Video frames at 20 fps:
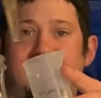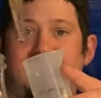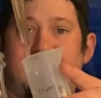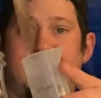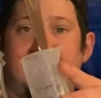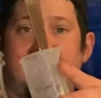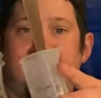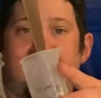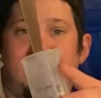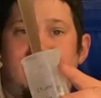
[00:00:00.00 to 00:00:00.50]

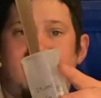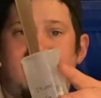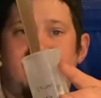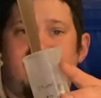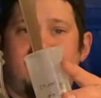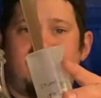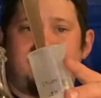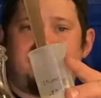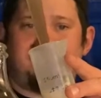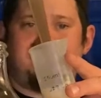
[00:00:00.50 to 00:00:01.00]

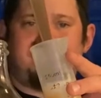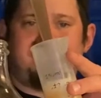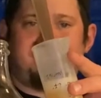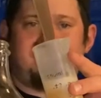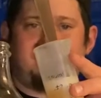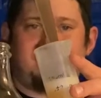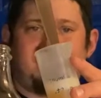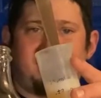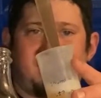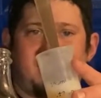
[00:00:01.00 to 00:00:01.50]
Ergo,
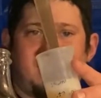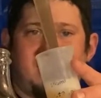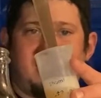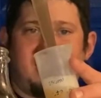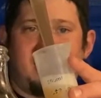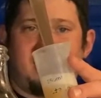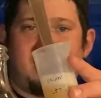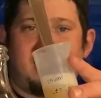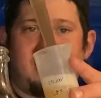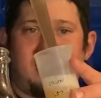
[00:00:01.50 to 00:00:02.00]

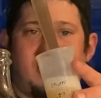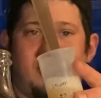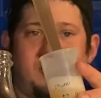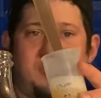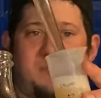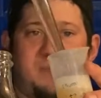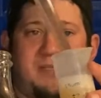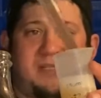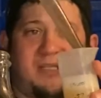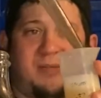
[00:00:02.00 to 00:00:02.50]
there'll always
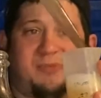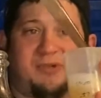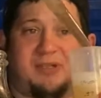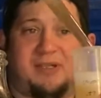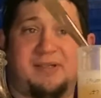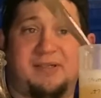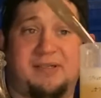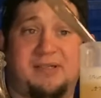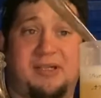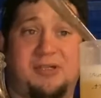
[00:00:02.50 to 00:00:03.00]
be some
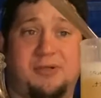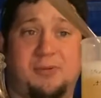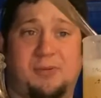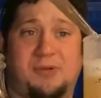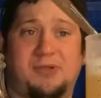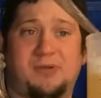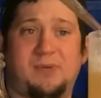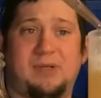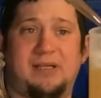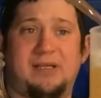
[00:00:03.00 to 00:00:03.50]
residual
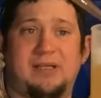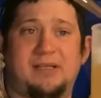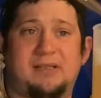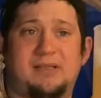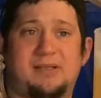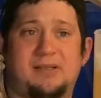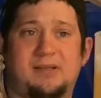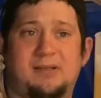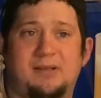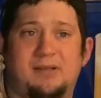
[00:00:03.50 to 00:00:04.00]

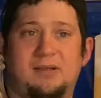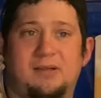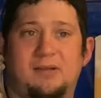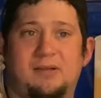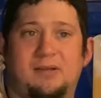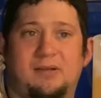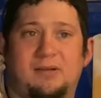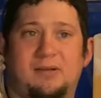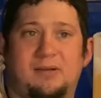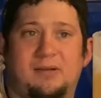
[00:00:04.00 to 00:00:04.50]
sweetness
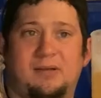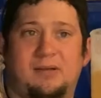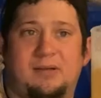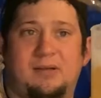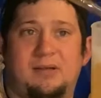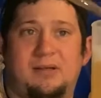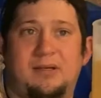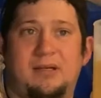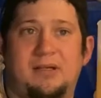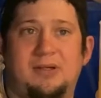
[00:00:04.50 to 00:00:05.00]

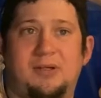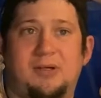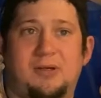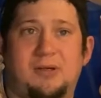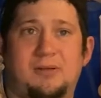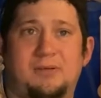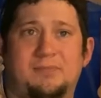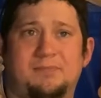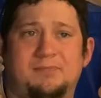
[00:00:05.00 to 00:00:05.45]
in your